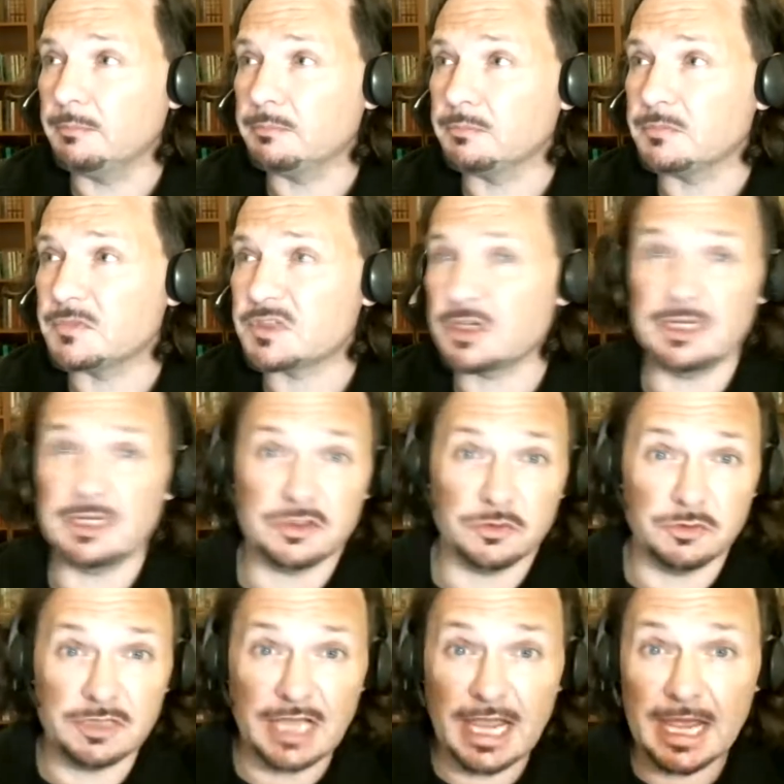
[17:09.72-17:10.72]
So he
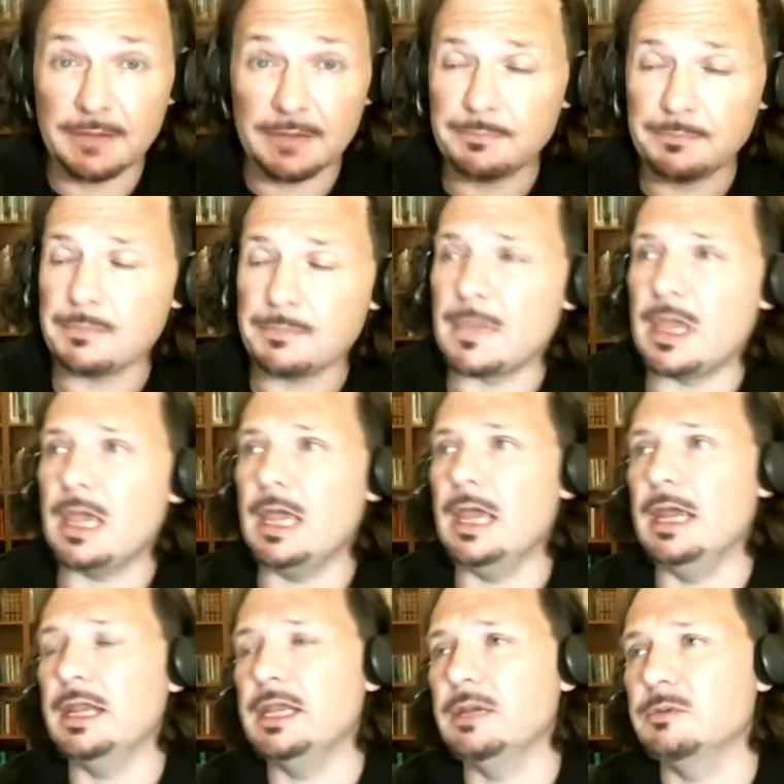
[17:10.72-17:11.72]
stood down
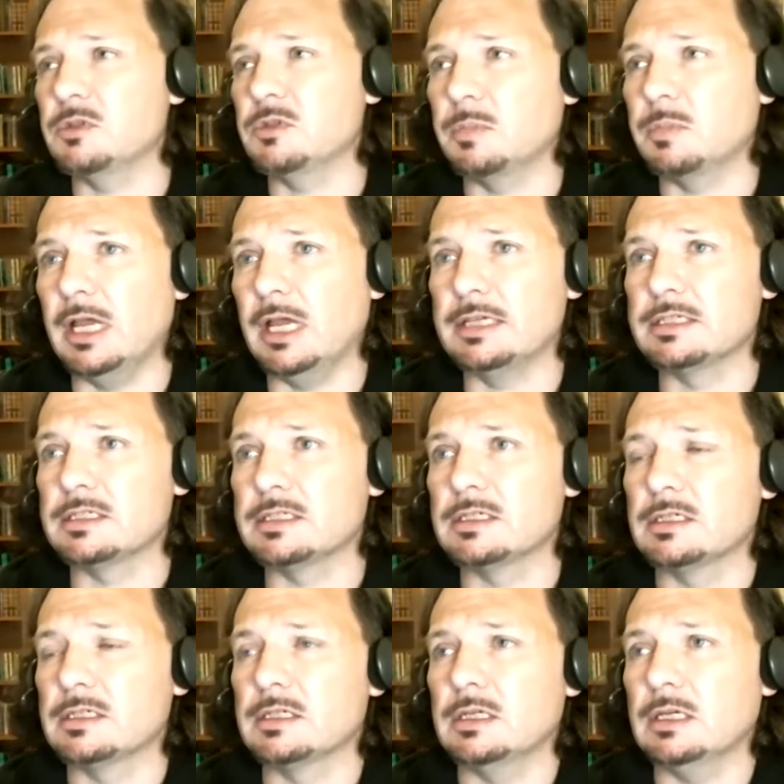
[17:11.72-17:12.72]
and he was replaced
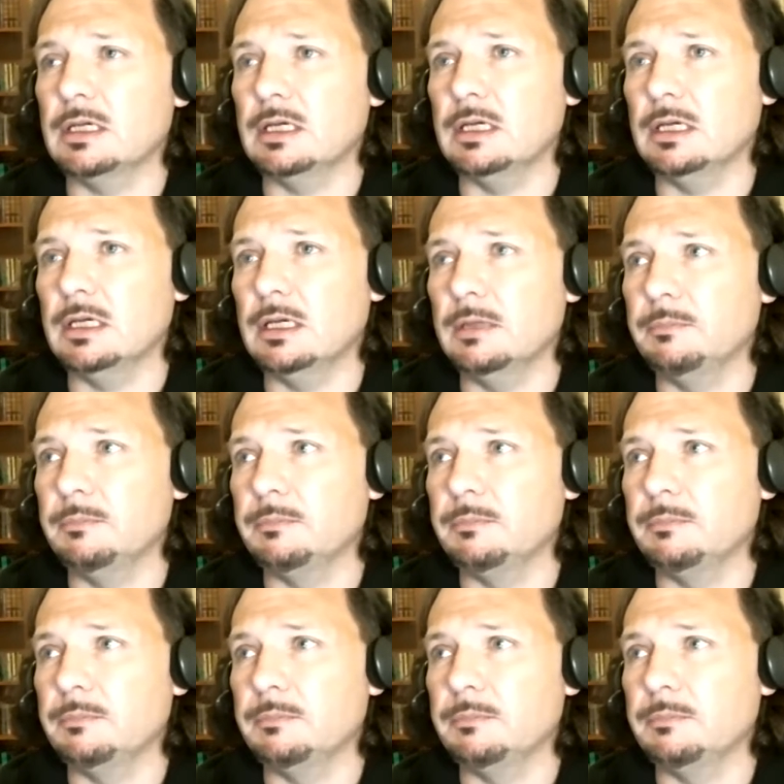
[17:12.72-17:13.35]
by